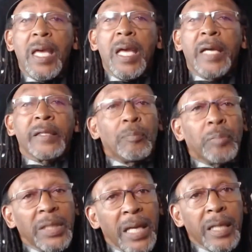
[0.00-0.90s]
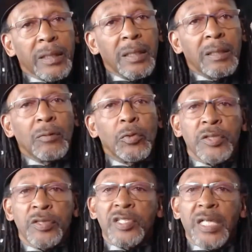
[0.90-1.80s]
And the plan was
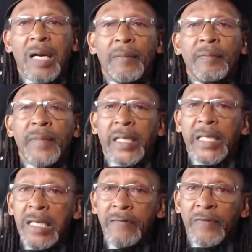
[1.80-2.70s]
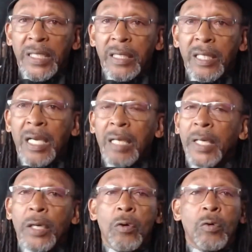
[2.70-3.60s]
to stop that evening at
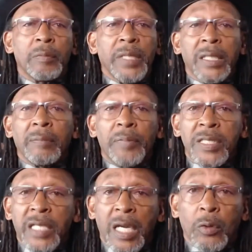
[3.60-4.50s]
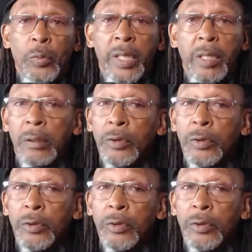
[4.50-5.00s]
my home in Piscataway,